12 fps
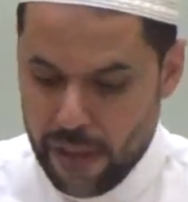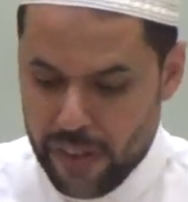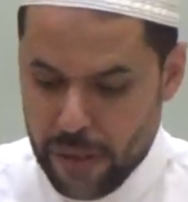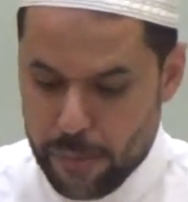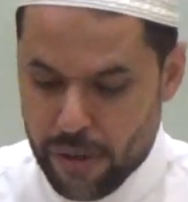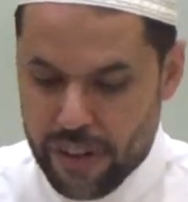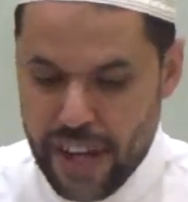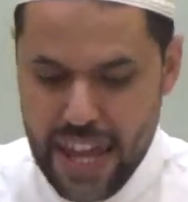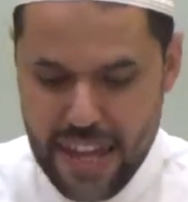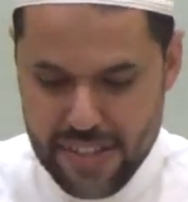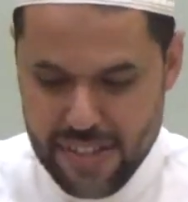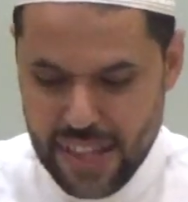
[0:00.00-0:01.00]
Number
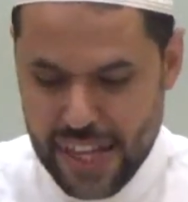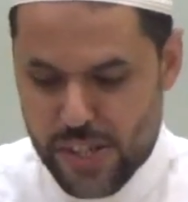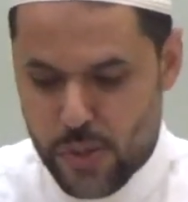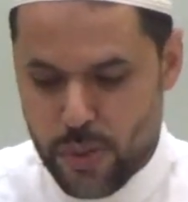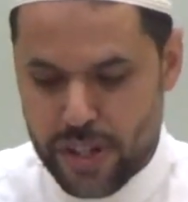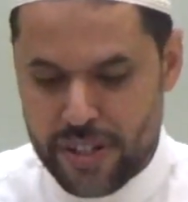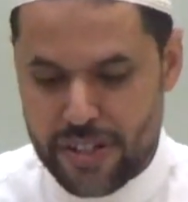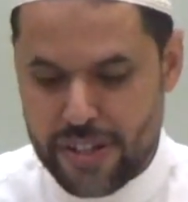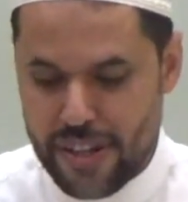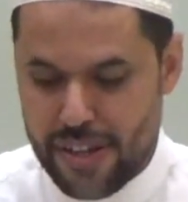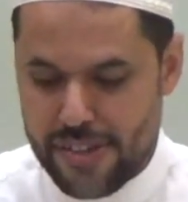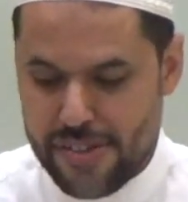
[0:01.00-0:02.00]
8, last one,
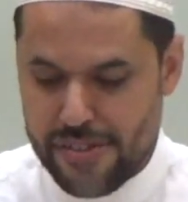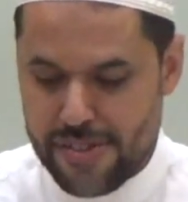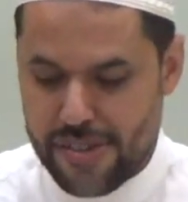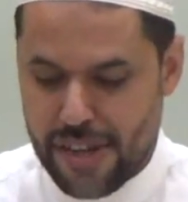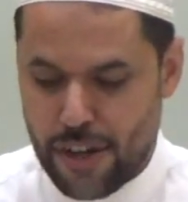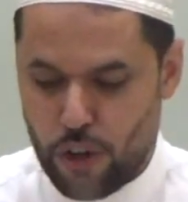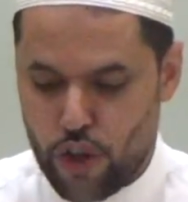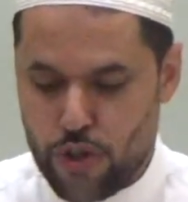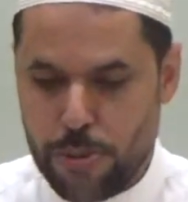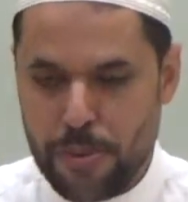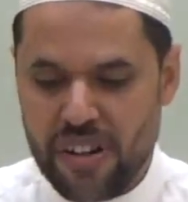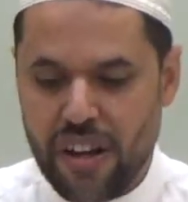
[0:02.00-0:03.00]
is
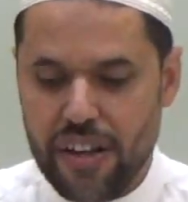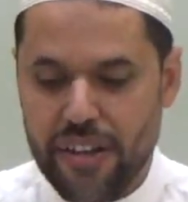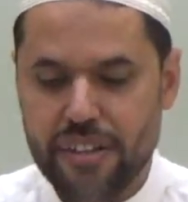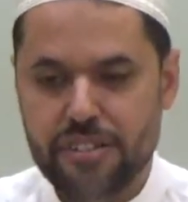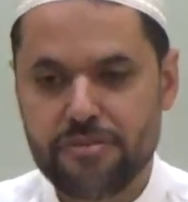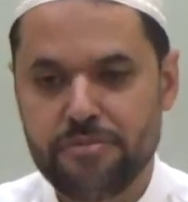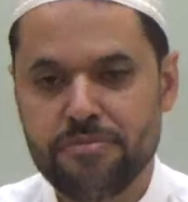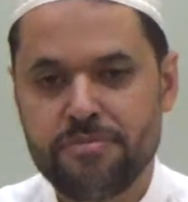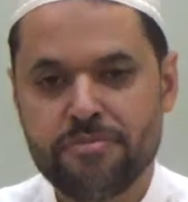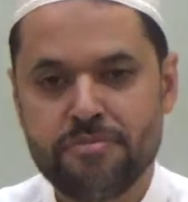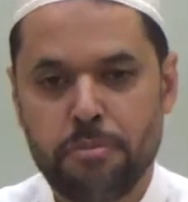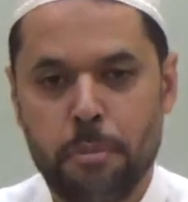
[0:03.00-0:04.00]
al-'udw bil-ra'y,
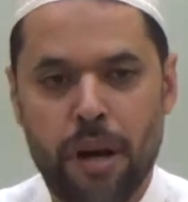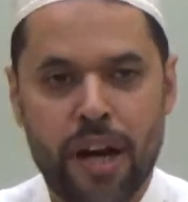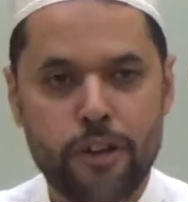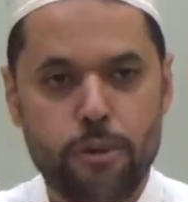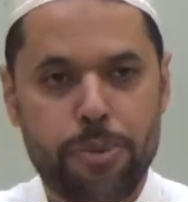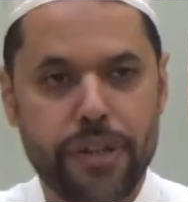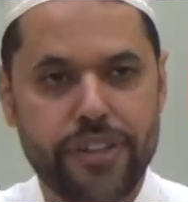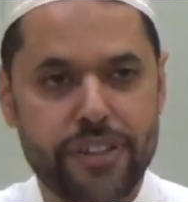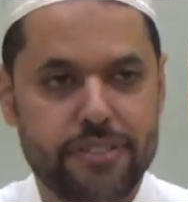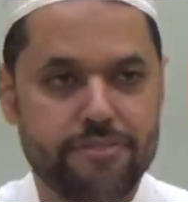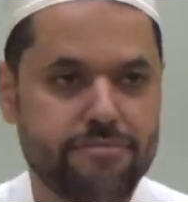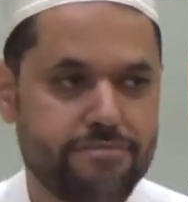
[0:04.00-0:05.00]
my
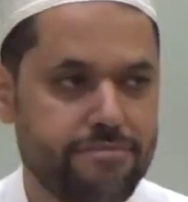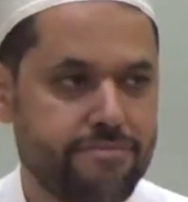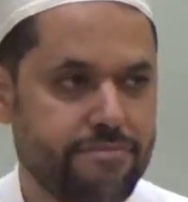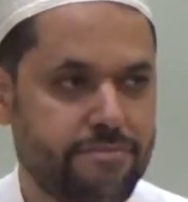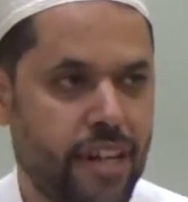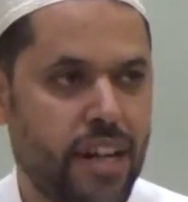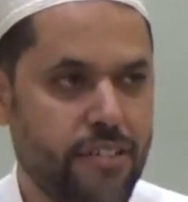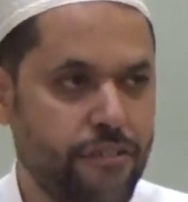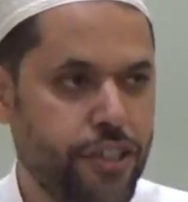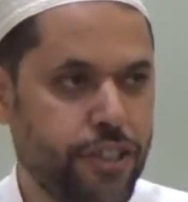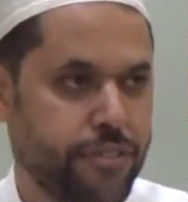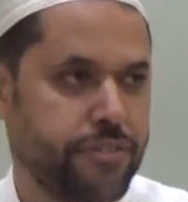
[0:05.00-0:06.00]
opinion, my
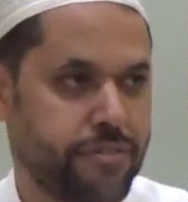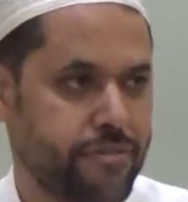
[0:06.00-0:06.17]
view,